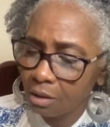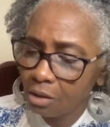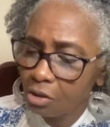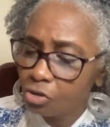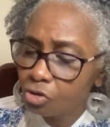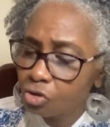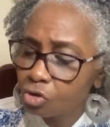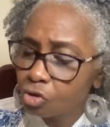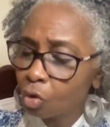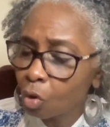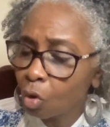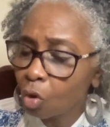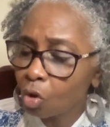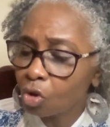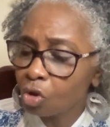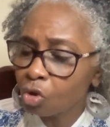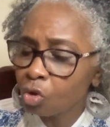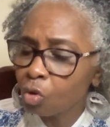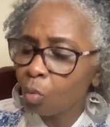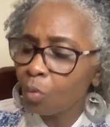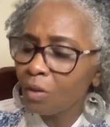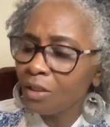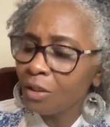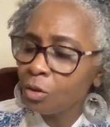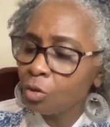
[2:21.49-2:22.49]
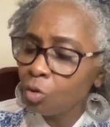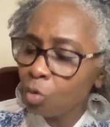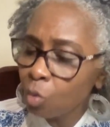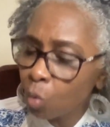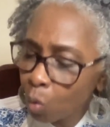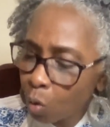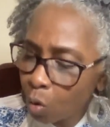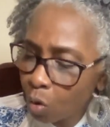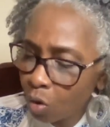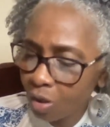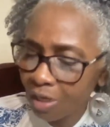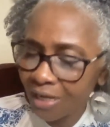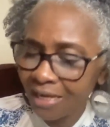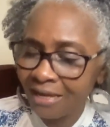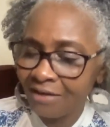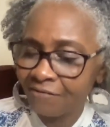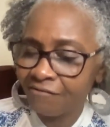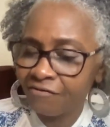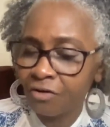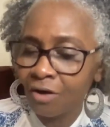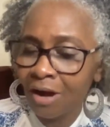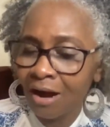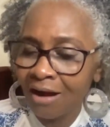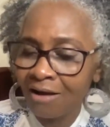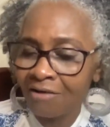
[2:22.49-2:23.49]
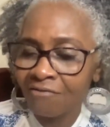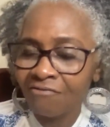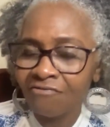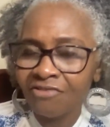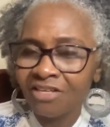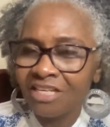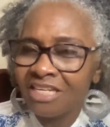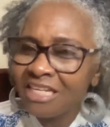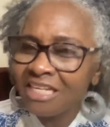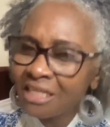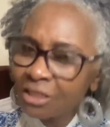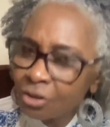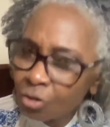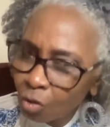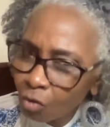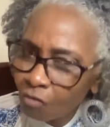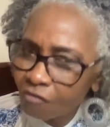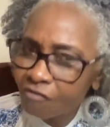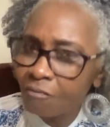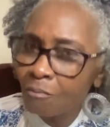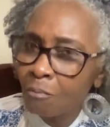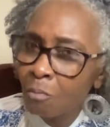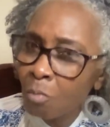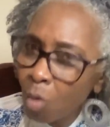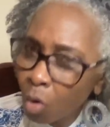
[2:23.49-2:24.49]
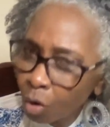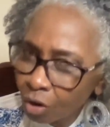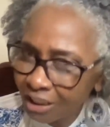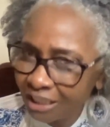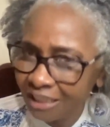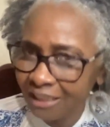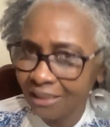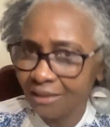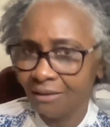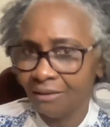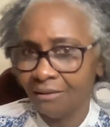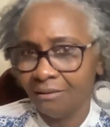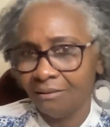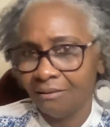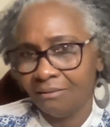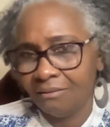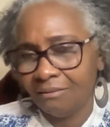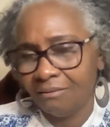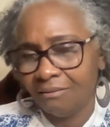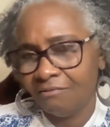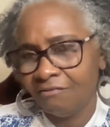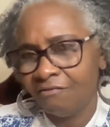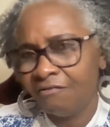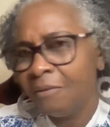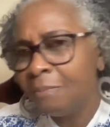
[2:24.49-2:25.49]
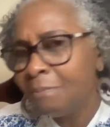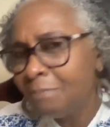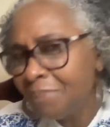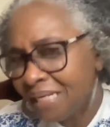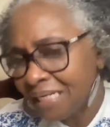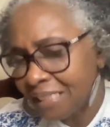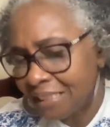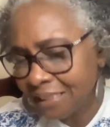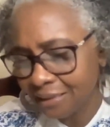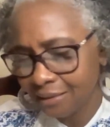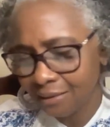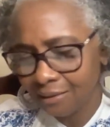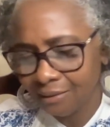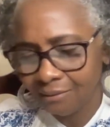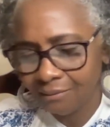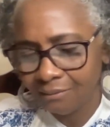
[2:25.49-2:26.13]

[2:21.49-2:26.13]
So you will know if you have enough money for build it.